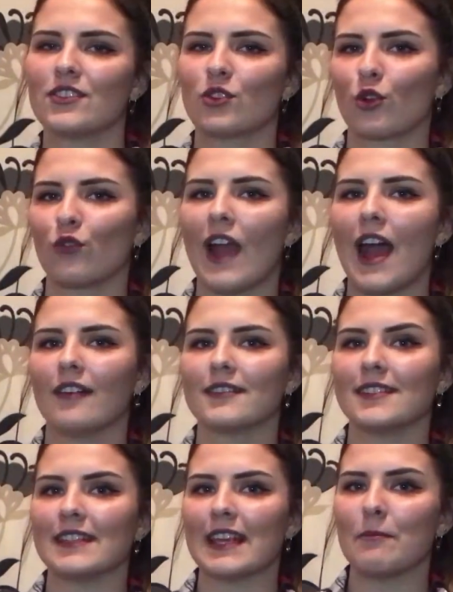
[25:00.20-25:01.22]
stuck around
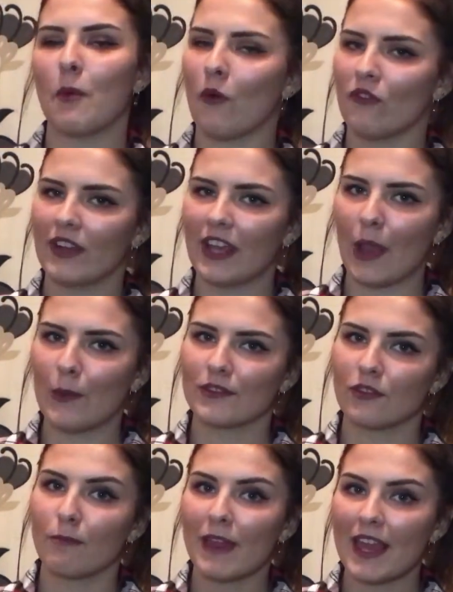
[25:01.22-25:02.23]
to see more videos
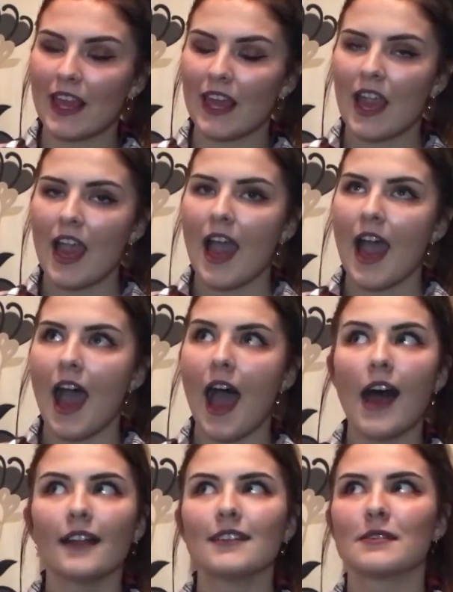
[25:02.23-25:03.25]
from me
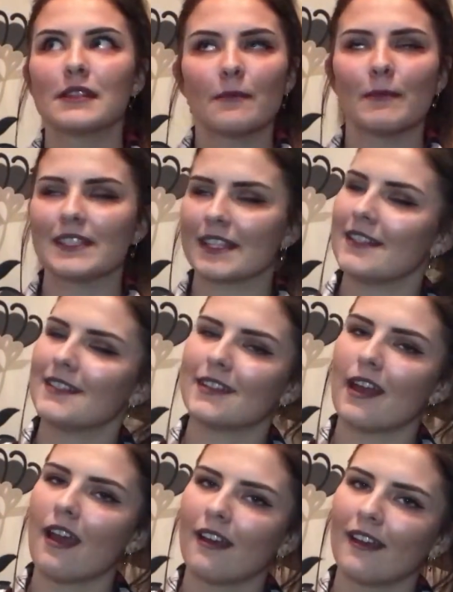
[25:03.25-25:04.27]
and my
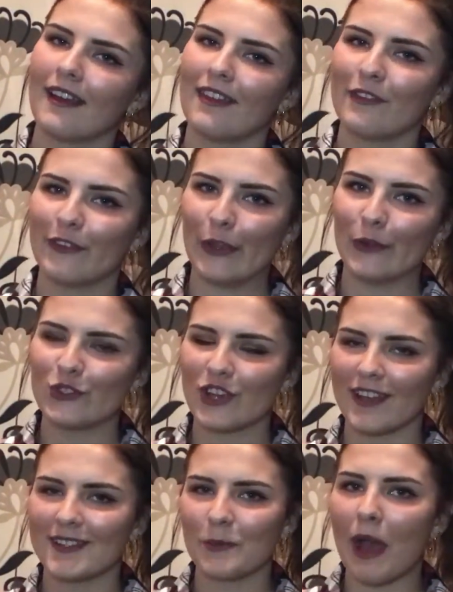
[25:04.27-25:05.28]
sister in the future
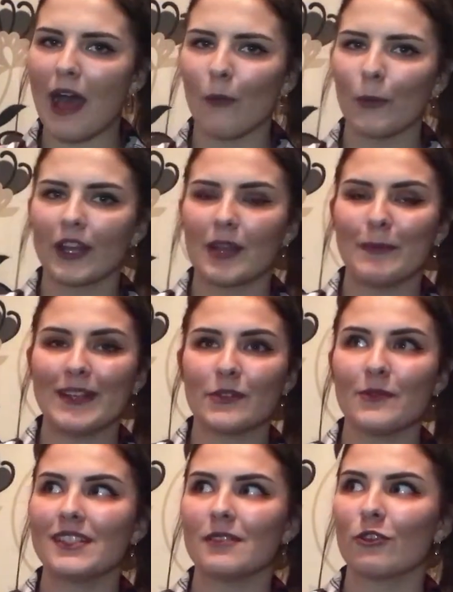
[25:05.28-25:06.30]
as well. We're going to be
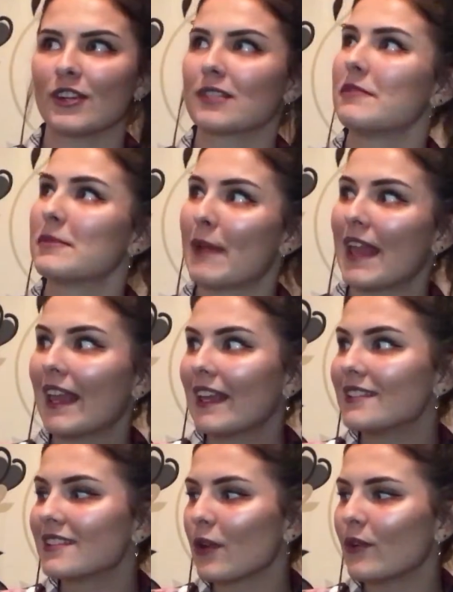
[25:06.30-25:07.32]
doing some Christmas
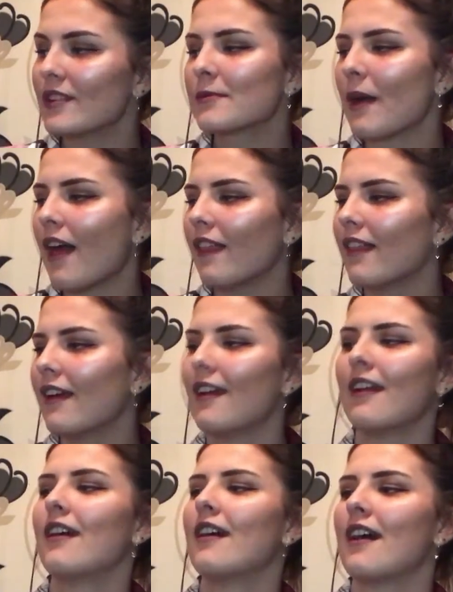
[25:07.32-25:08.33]
baking soon as well.
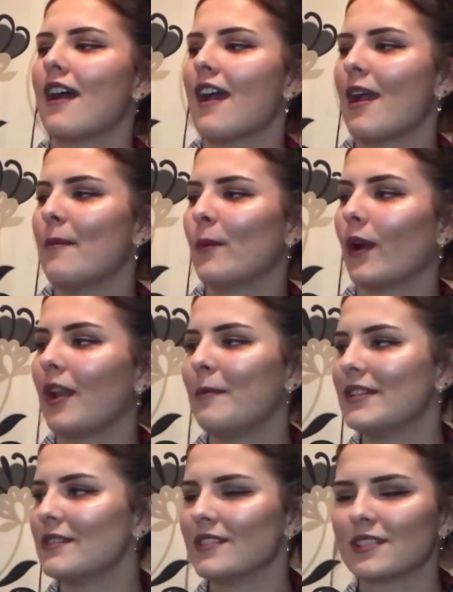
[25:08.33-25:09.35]
We're going to
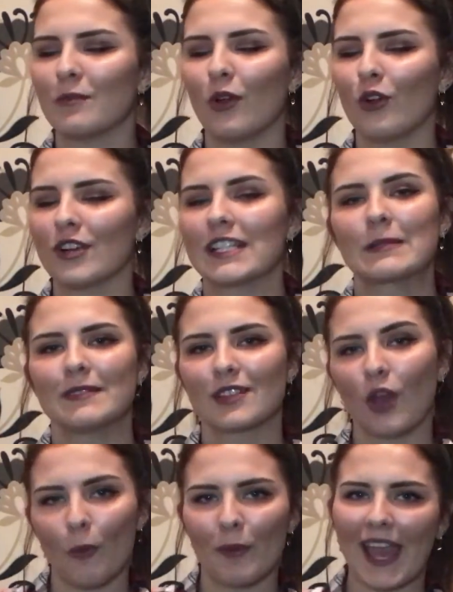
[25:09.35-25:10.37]
be doing some little Christmas
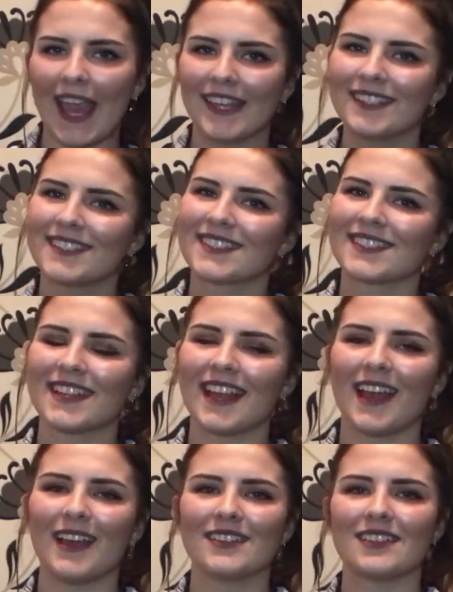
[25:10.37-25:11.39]
cupcakes,
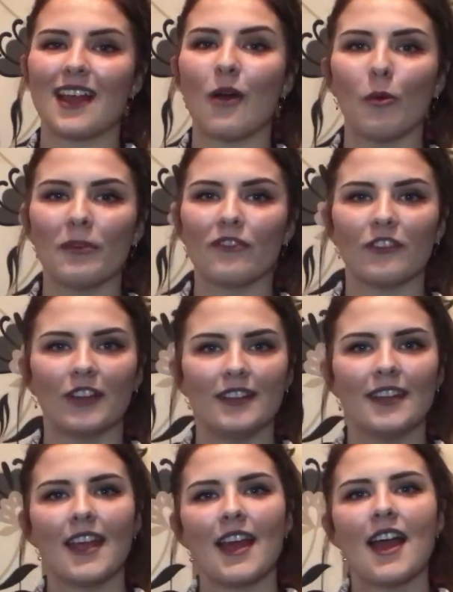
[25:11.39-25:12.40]
so that will be
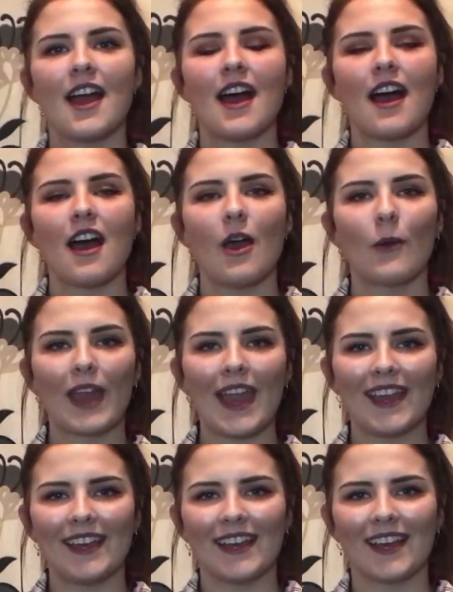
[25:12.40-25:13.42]
fun.
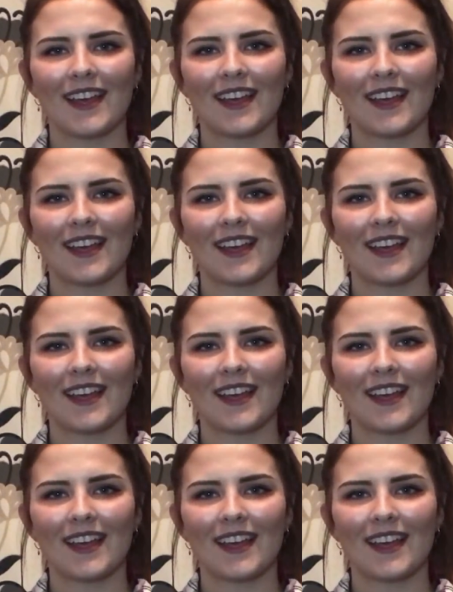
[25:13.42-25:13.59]
Okay,